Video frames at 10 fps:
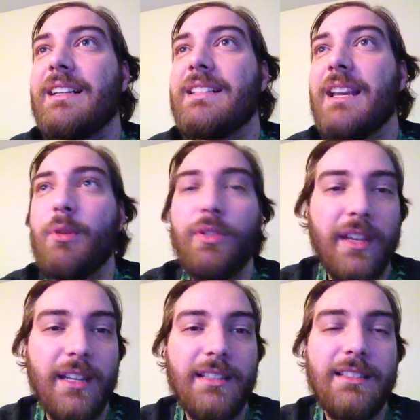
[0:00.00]
Same old
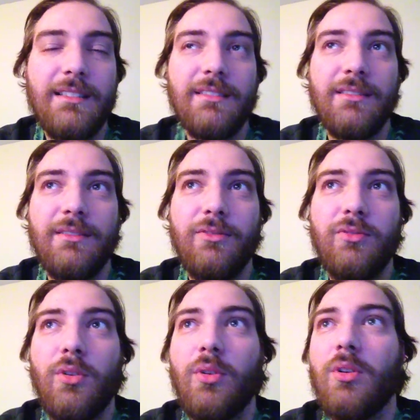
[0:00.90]
things
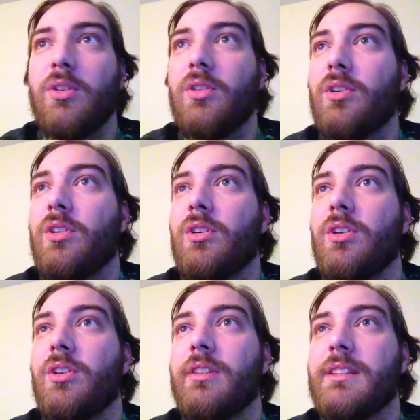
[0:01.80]

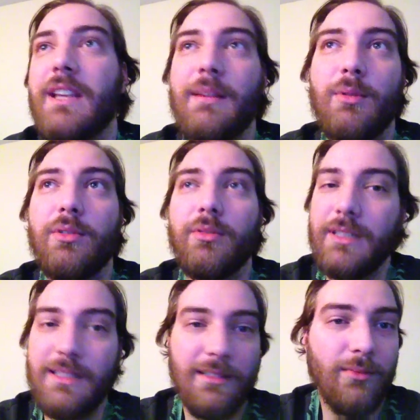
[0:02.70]
for the same old
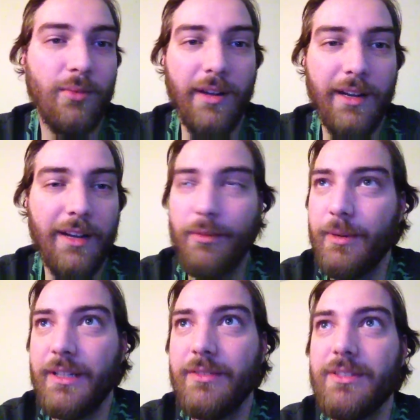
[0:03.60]
reason why
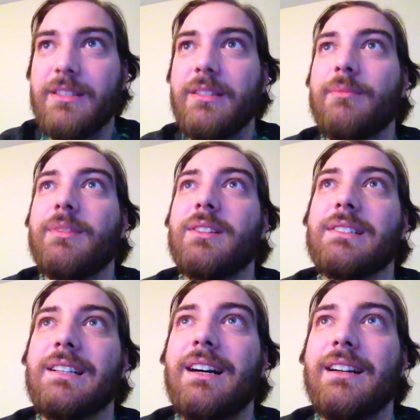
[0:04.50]
everybody uses them. There's a
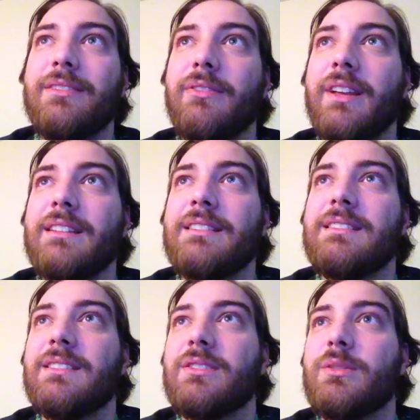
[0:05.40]
lot of events.
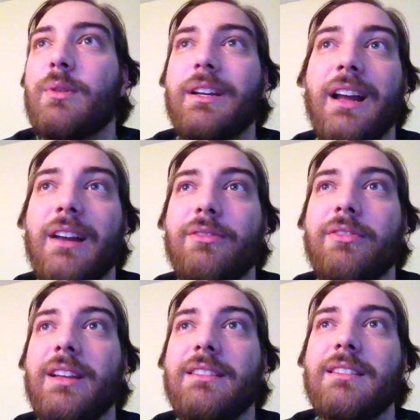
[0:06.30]
There's
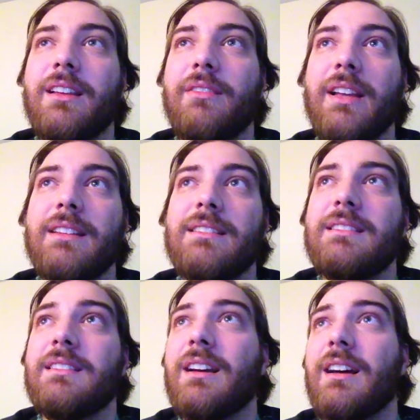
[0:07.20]
29
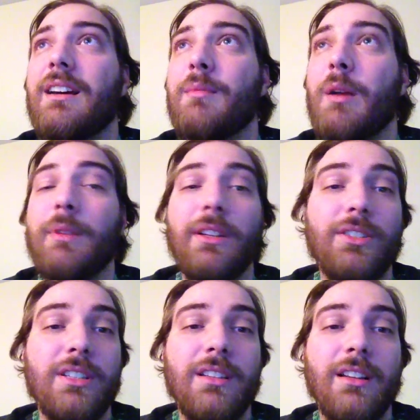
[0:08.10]
events. I mill a
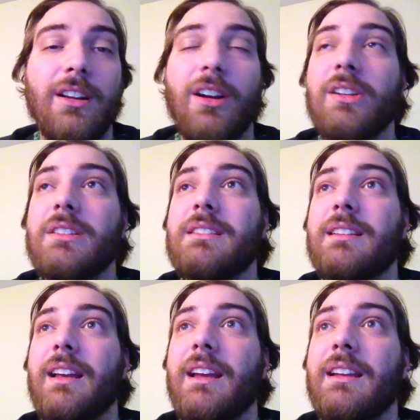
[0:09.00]
shit ton of cards,
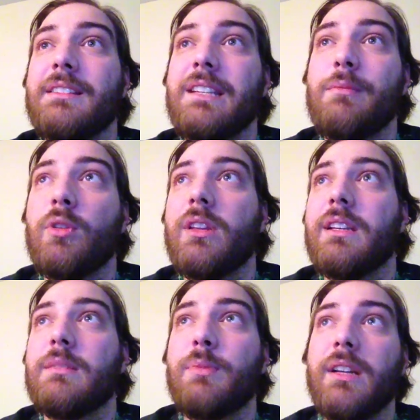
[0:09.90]
and same old thing
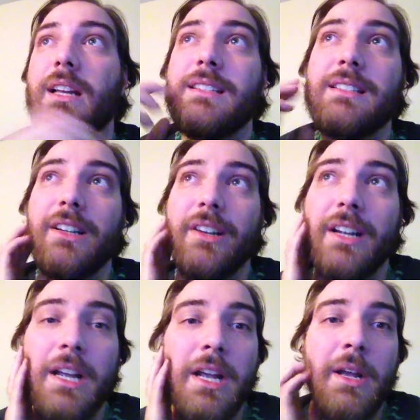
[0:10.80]
is pretty necessary.
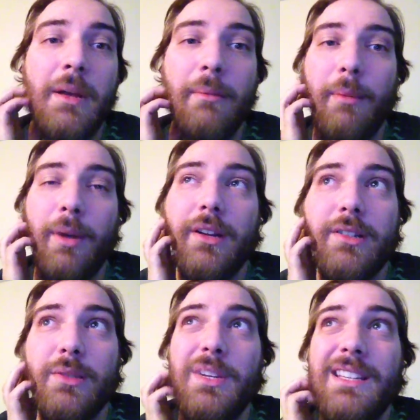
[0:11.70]
My Breaker
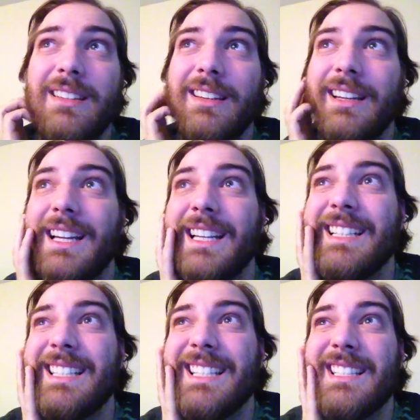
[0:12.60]
Suite
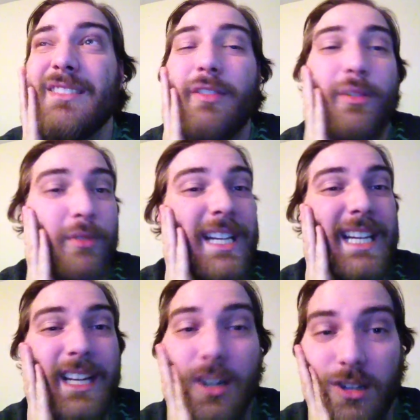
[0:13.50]
consists of 3
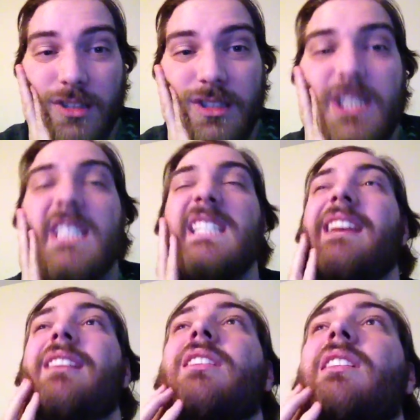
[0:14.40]
Eaters.
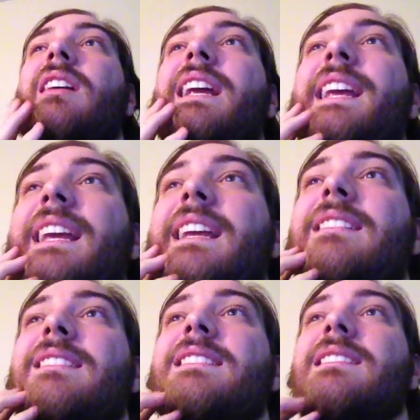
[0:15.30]
Eater
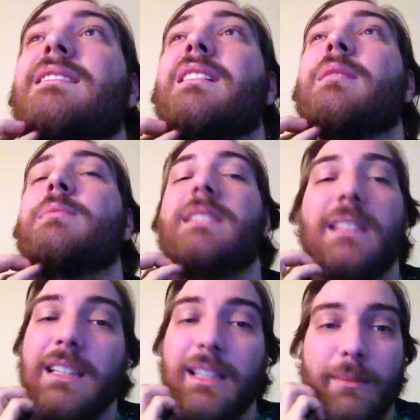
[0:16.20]
is
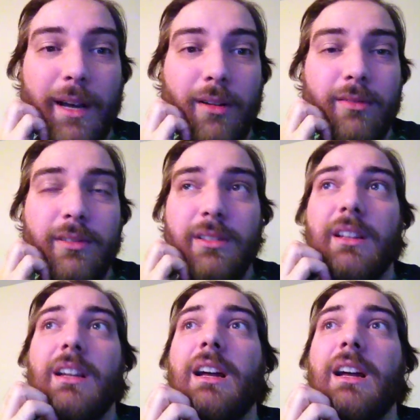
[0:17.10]
obscenely powerful.